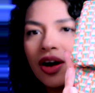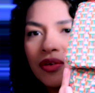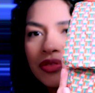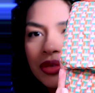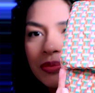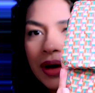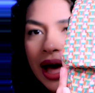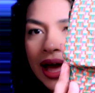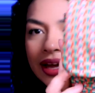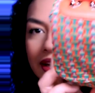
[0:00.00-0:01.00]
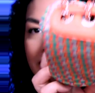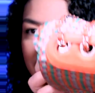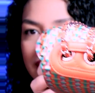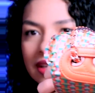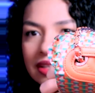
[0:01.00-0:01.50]
of the bag.
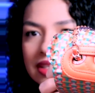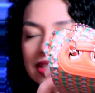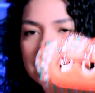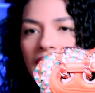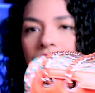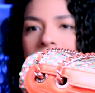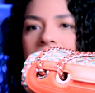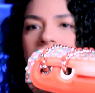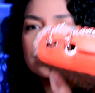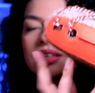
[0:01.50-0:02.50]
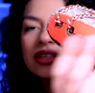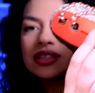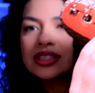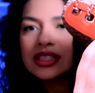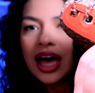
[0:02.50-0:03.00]
This is how it
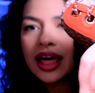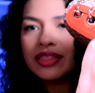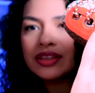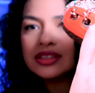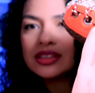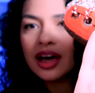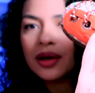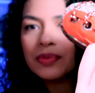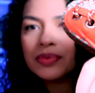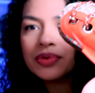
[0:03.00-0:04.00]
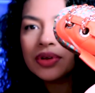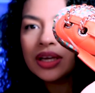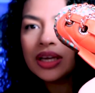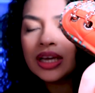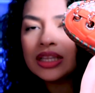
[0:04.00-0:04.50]
looks at the top.
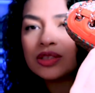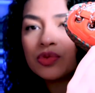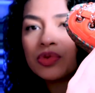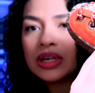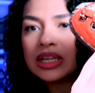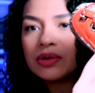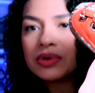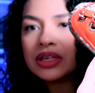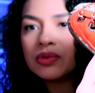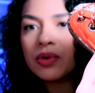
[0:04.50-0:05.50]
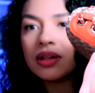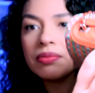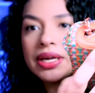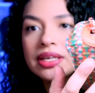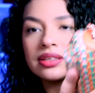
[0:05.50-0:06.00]
It's really, really well
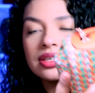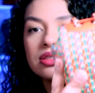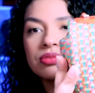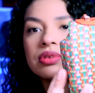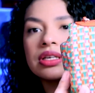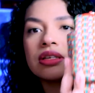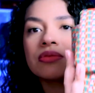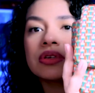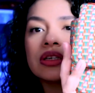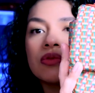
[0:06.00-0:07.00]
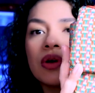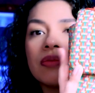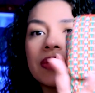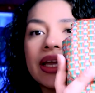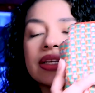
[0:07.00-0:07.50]
made. It's really, really well
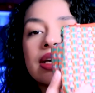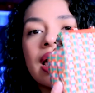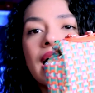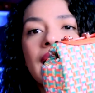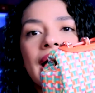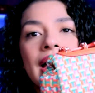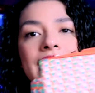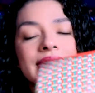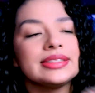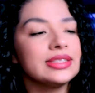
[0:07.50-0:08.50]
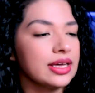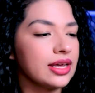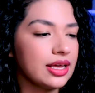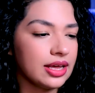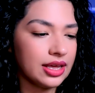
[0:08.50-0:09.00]
made. And
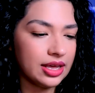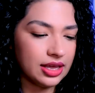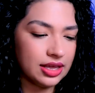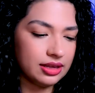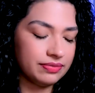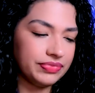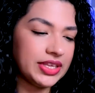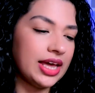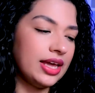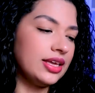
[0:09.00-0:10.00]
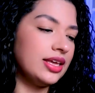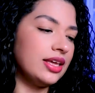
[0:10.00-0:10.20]
uh, yeah, it